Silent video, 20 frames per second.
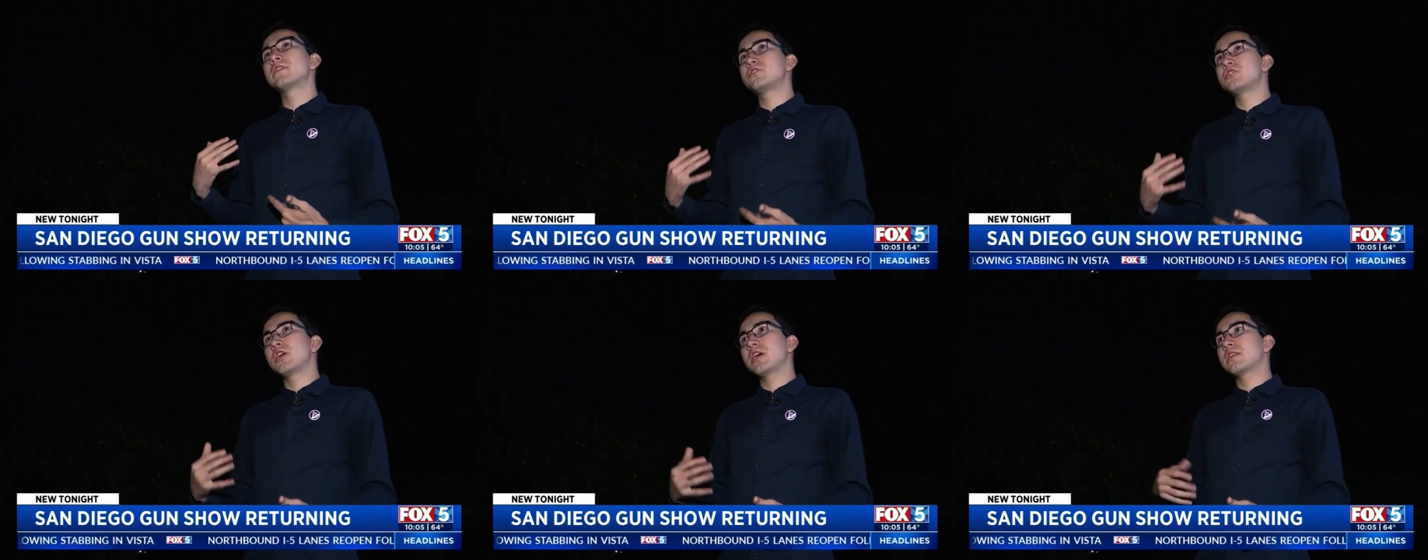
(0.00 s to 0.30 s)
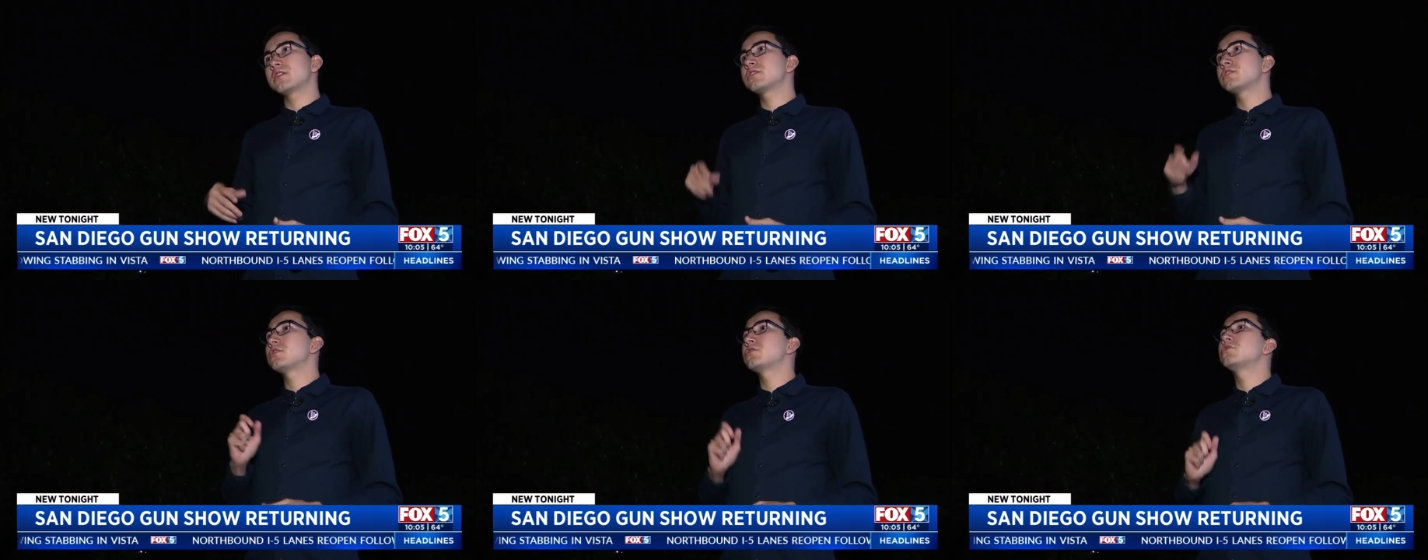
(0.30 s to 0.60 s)

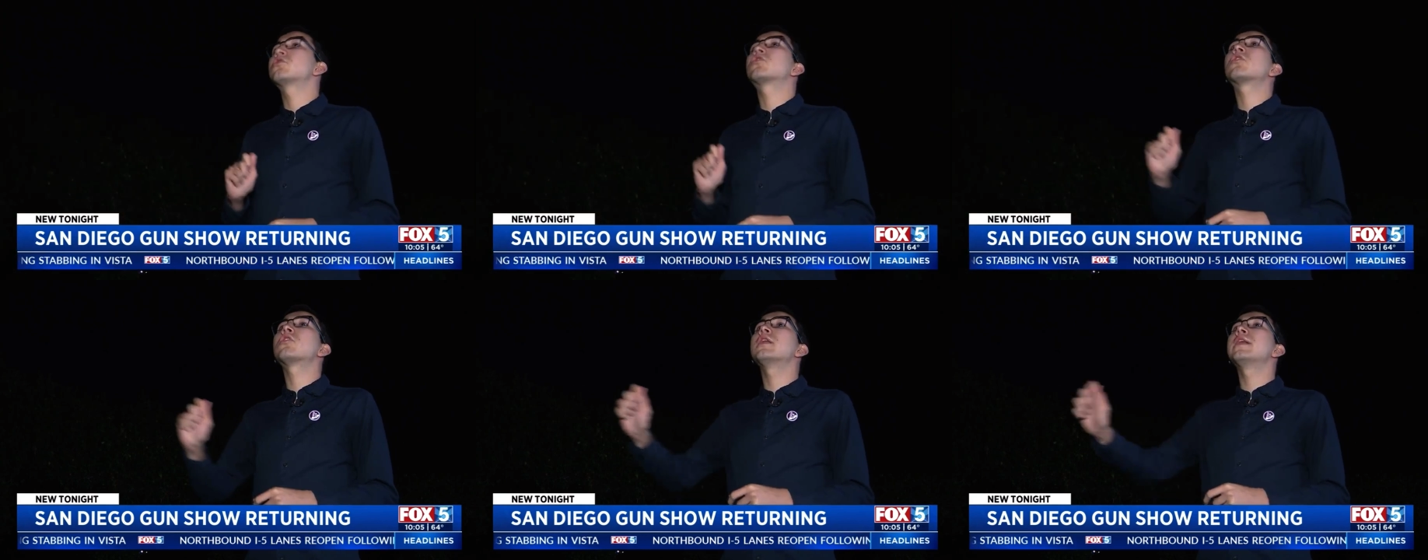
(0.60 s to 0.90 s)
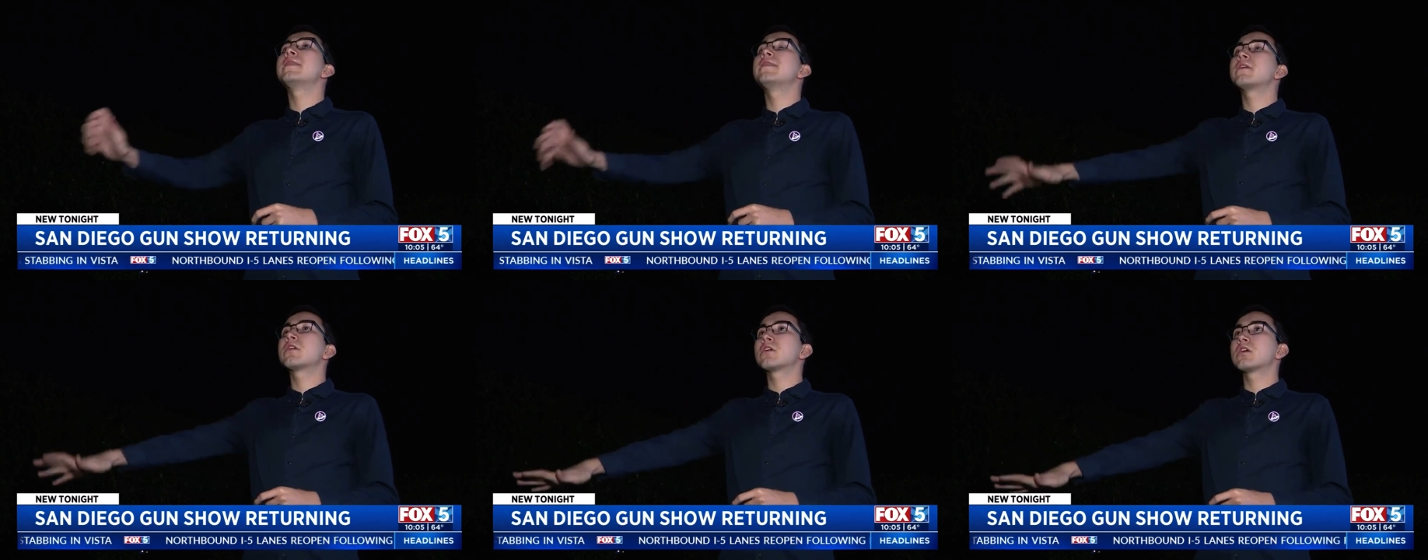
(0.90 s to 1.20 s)
laws,
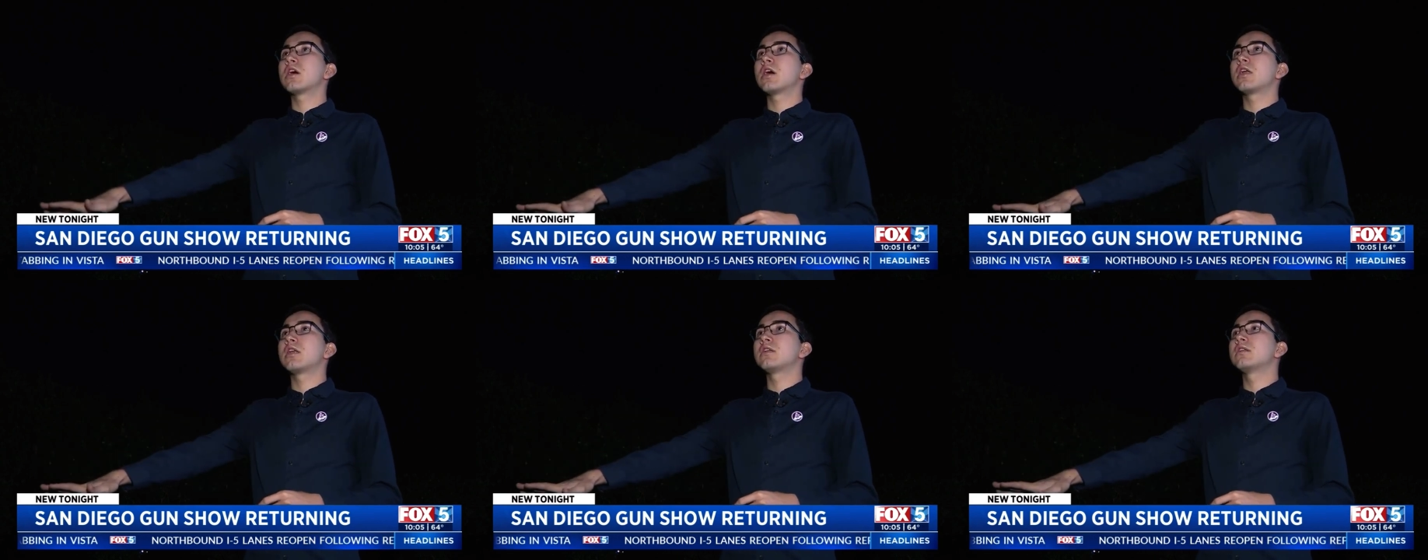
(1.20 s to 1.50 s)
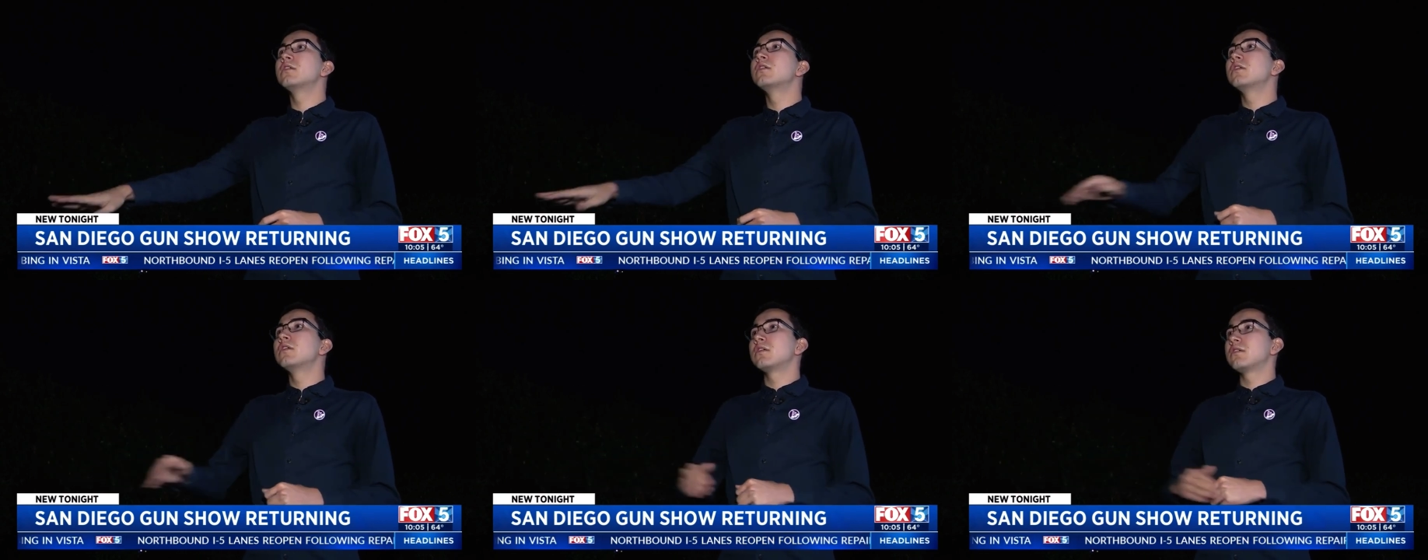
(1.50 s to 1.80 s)
stricter background
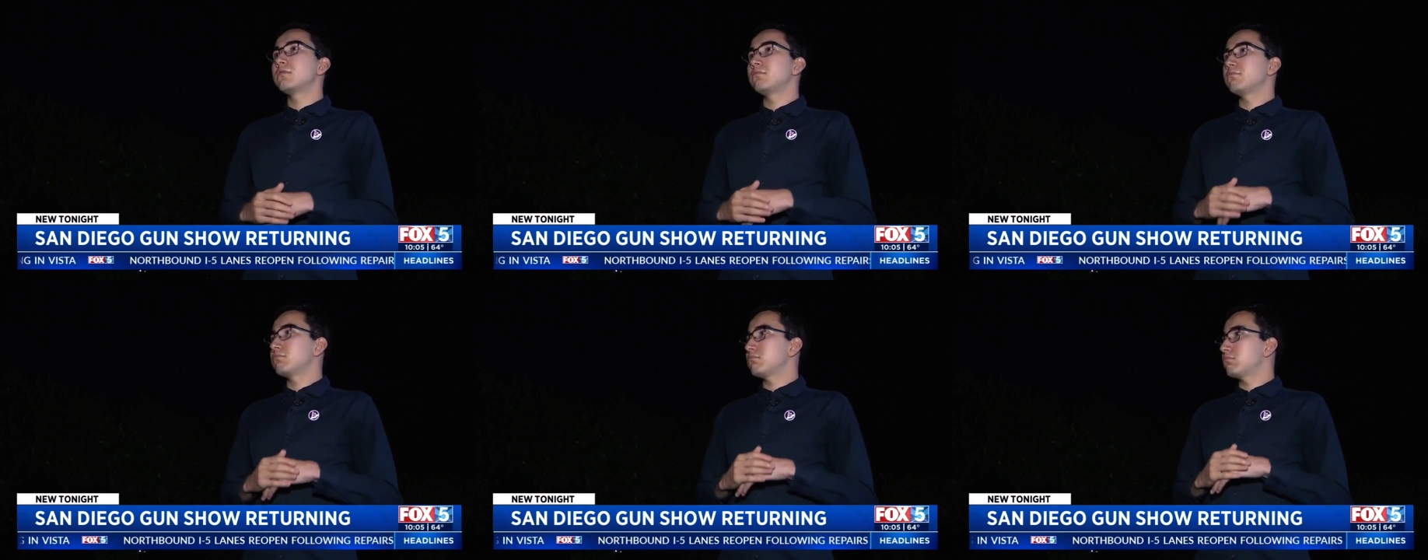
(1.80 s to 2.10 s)
checks,